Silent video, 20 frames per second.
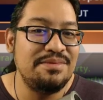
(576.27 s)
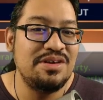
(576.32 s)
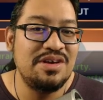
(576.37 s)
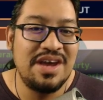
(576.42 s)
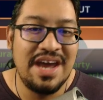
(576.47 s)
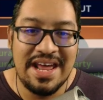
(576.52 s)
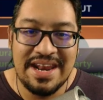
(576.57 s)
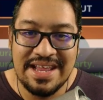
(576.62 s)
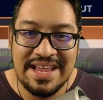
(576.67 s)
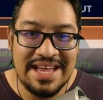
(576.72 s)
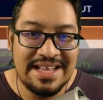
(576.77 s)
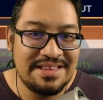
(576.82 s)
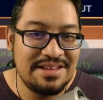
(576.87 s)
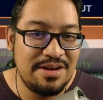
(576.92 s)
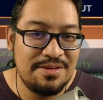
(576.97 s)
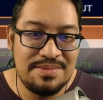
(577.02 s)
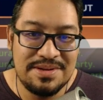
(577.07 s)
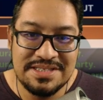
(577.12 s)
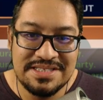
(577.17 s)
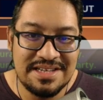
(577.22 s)
You got to get
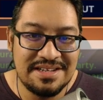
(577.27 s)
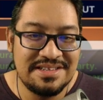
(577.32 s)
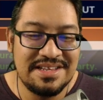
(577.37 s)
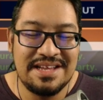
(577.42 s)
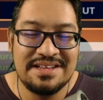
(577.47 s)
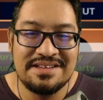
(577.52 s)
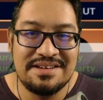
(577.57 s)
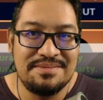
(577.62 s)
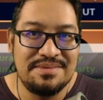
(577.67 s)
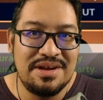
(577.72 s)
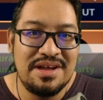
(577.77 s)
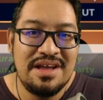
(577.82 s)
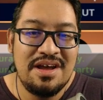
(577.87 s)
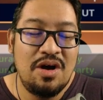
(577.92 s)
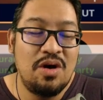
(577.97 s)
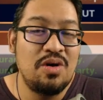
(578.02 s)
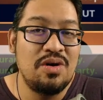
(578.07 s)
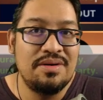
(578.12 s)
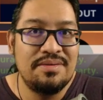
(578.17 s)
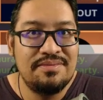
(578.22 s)
Urban Assault Headhunter
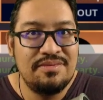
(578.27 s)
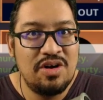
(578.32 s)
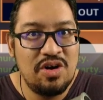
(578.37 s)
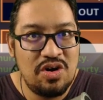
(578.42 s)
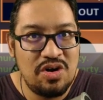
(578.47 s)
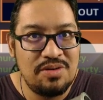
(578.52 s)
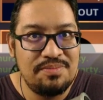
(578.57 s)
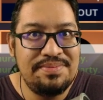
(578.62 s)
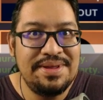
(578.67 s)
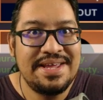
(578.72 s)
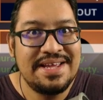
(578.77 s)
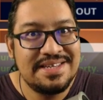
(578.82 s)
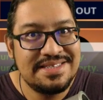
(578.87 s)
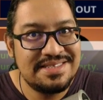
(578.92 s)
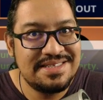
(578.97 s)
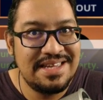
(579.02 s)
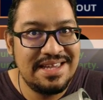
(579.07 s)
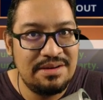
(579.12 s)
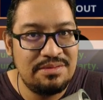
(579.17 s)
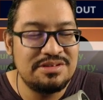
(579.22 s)
or her
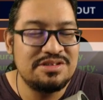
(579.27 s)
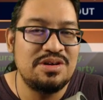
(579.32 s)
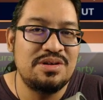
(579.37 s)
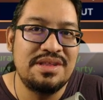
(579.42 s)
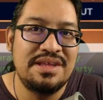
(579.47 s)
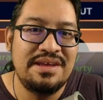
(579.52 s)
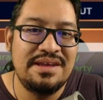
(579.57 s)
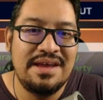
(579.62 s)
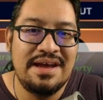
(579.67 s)
because it was only.